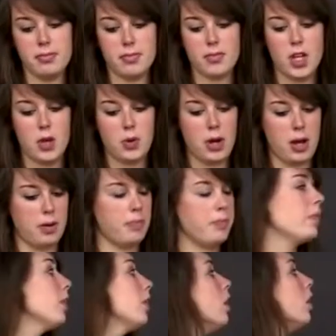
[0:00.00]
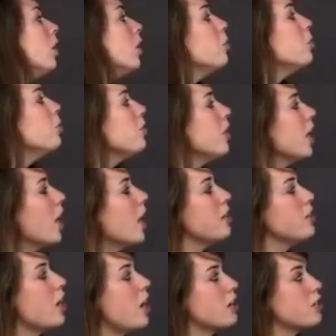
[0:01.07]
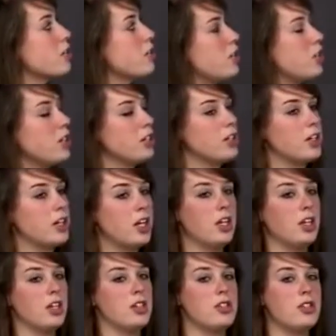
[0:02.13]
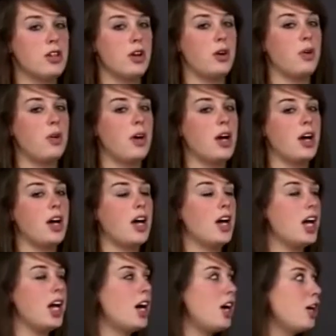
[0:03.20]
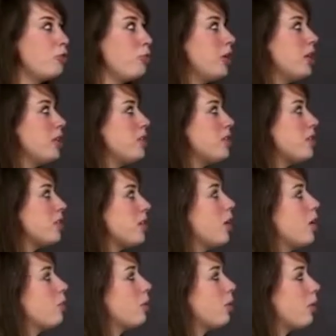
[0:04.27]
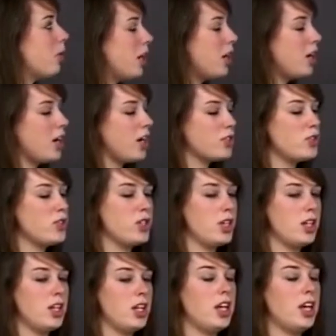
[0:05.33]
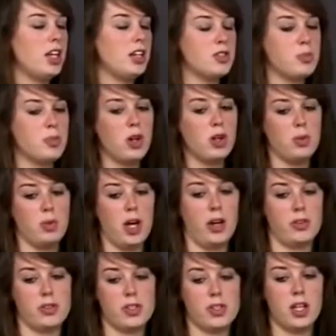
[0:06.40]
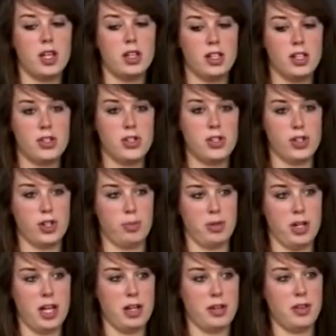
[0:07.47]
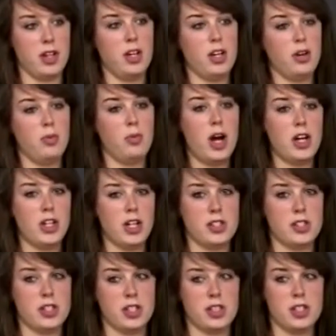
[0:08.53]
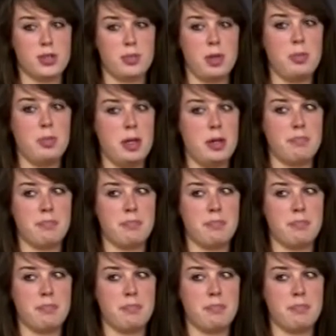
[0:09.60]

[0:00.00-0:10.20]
Okay, moving on to oxygen. So all plants require oxygen in small amounts, at least to germinate. Why do you guys think this might be?